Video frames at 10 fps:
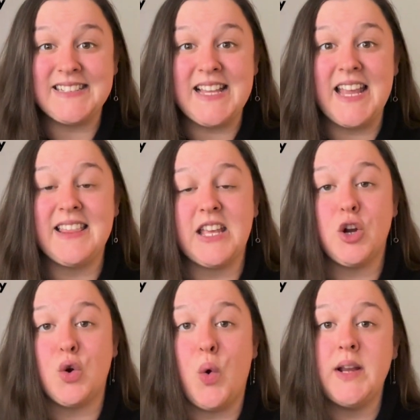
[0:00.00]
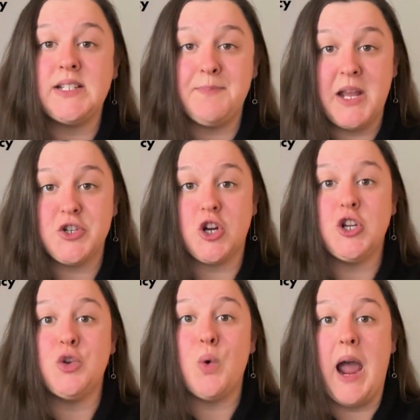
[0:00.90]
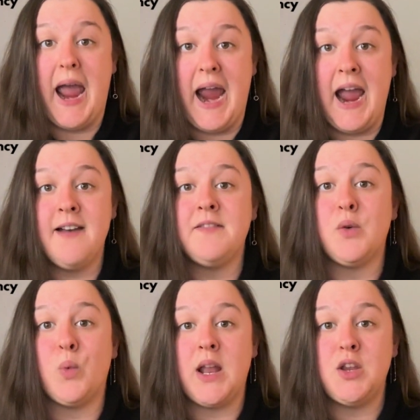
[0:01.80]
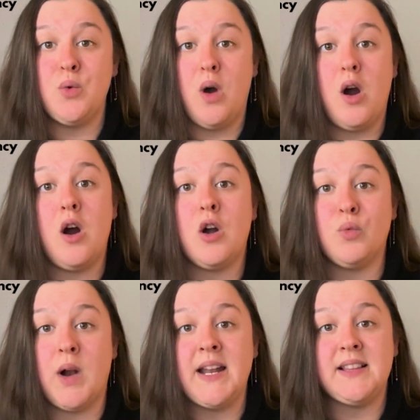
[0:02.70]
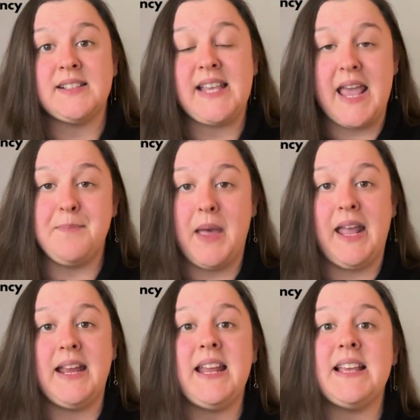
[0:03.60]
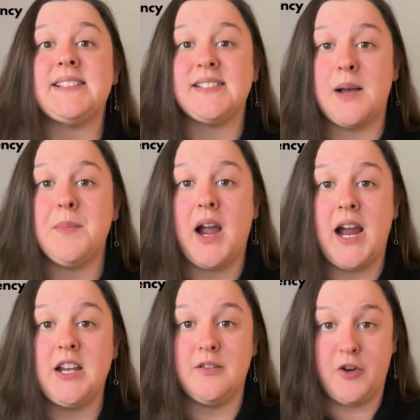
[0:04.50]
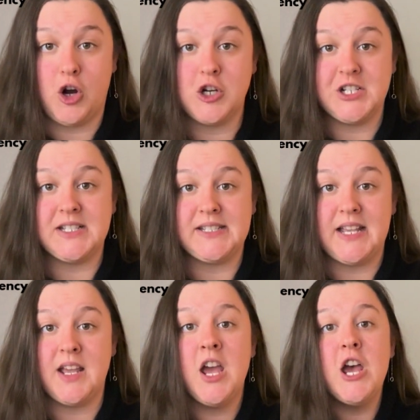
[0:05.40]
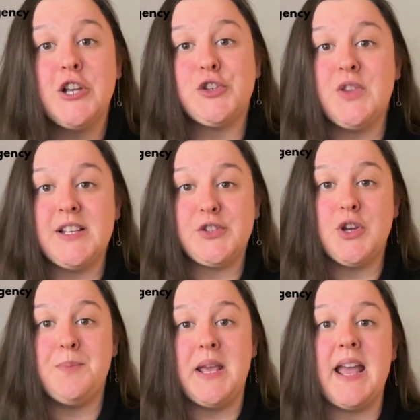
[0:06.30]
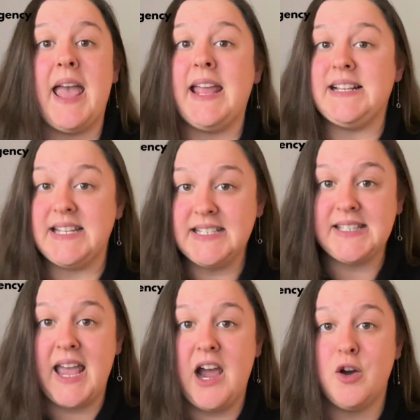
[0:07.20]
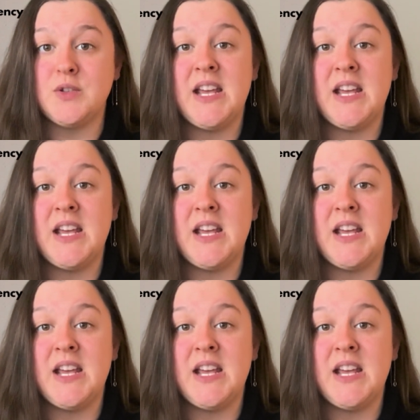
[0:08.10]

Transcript: thing that you're going to make sure you have when you are running this campaign is some kind of urgency. So this could be a discount